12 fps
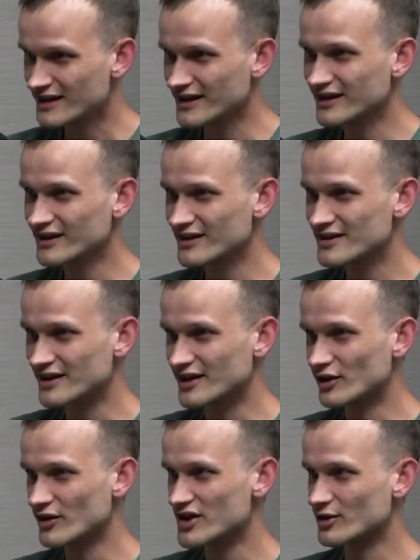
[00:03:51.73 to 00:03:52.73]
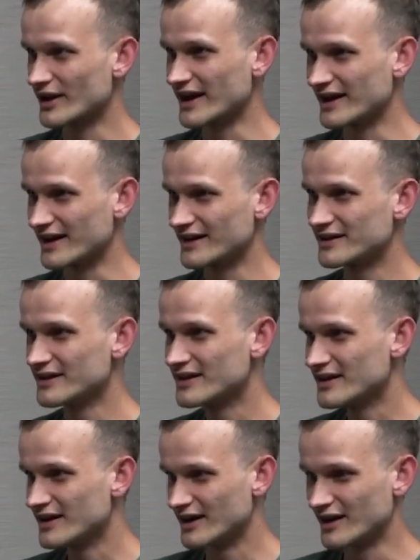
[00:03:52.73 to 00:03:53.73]
and I also had
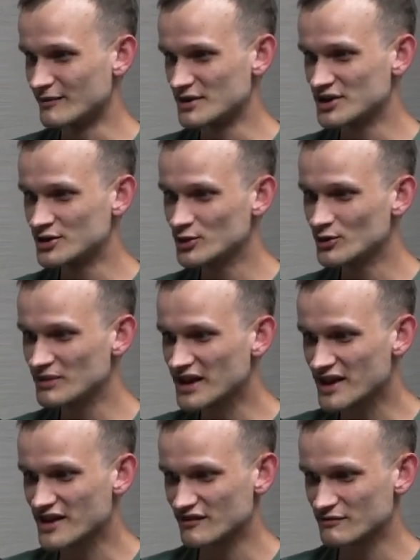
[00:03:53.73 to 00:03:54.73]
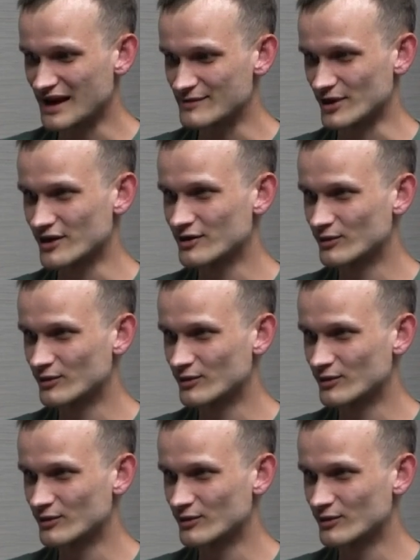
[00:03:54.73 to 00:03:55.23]
2 pieces of paper